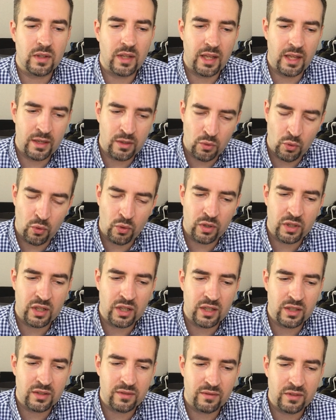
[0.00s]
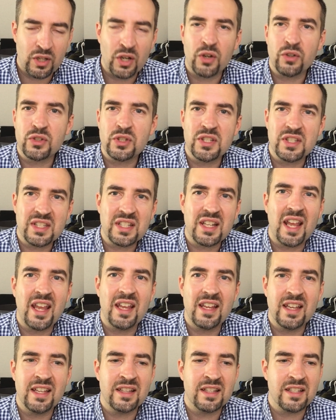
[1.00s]
in order, you know, to
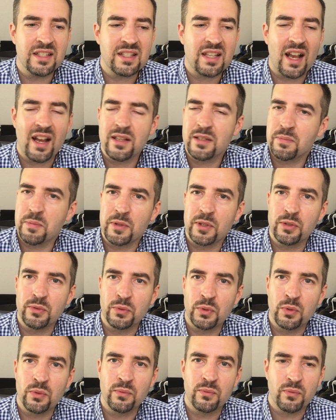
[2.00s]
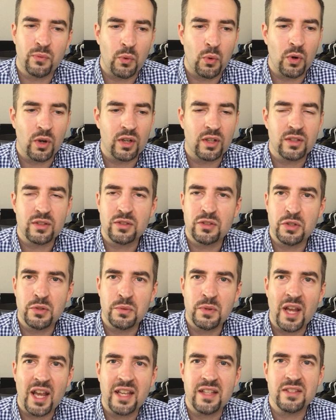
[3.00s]
stay in this hospital room for
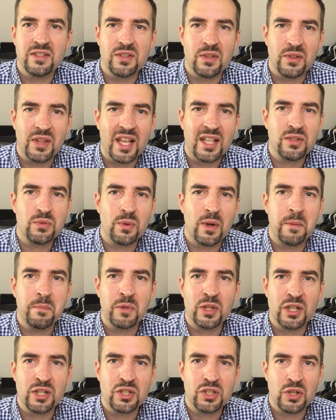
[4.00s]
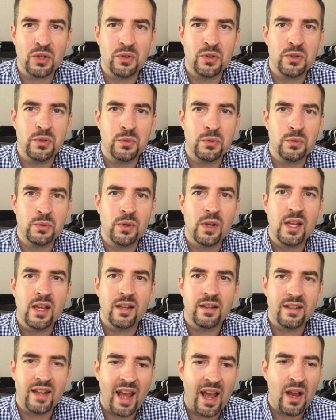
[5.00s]
2 nights? So that's what I'm going to show you
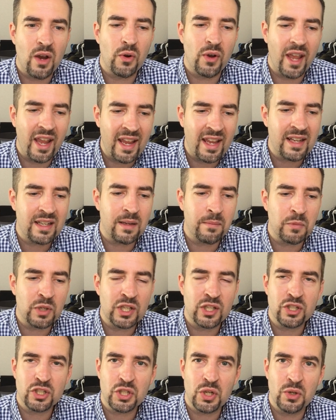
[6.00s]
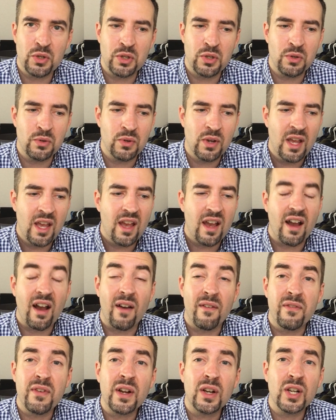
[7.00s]
now, and I'm going to show you
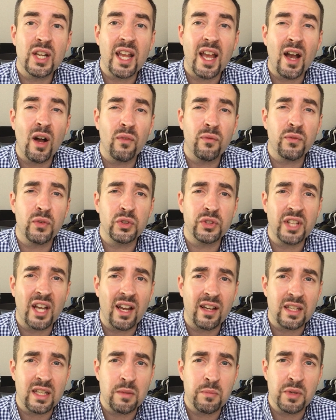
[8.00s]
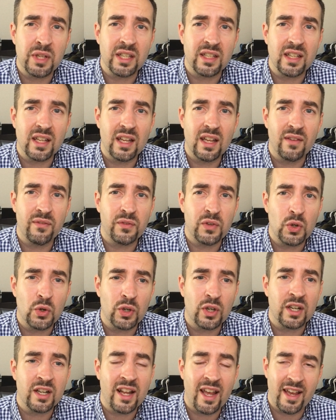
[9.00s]
a very helpful document if
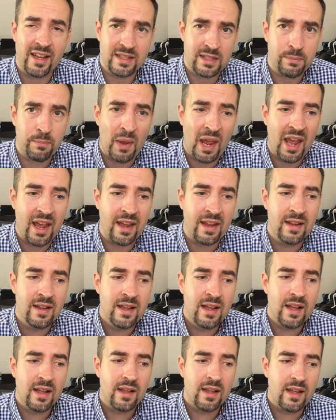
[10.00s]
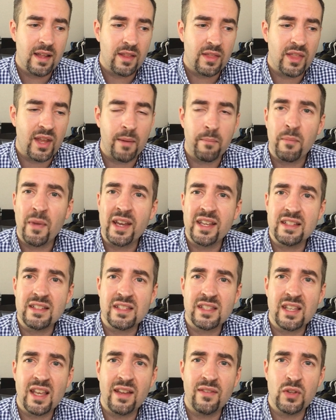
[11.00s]
you're an expat that
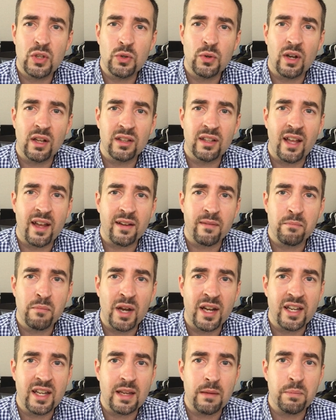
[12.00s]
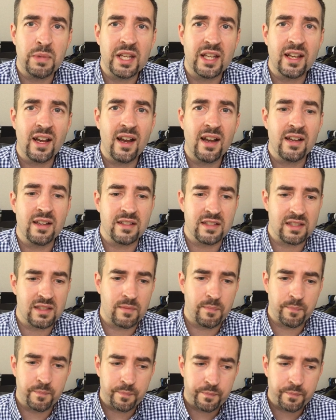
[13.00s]
might save you a lot of money, because